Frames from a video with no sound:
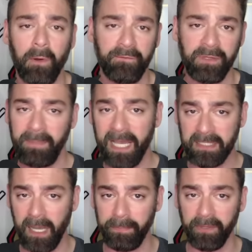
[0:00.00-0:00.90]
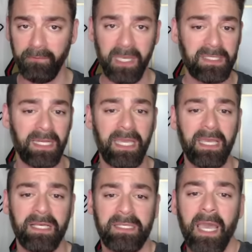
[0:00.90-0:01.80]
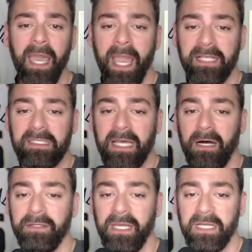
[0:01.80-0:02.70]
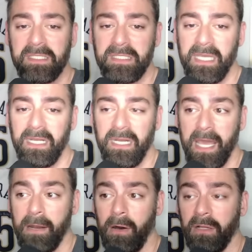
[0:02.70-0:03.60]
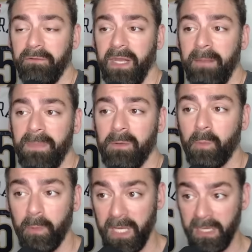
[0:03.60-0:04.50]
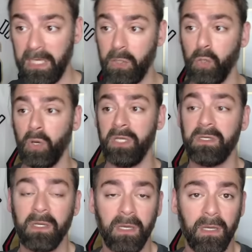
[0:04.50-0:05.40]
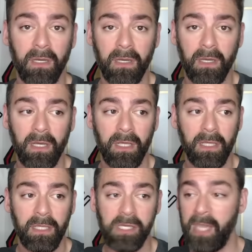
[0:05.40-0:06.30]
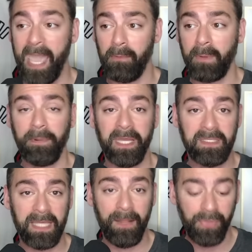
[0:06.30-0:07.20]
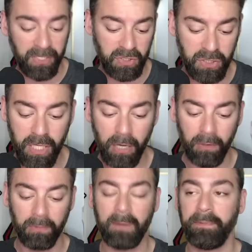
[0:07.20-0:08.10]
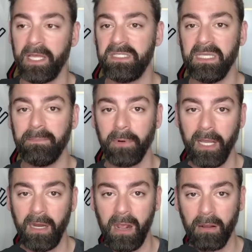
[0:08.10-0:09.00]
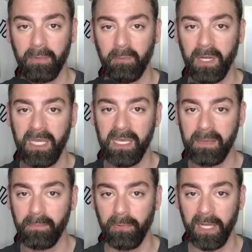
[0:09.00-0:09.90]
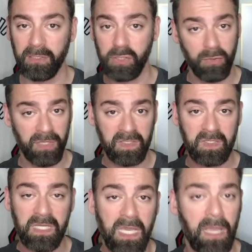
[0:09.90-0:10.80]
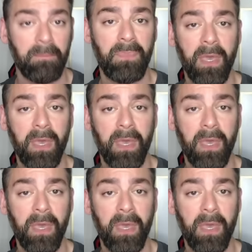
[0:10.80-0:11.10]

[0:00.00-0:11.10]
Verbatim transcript: role for the past couple of weeks, and he has excelled and exceeded at all of it and been really good. You can't replace that. There's no replacing Brandon Ingram and what he can bring to this team.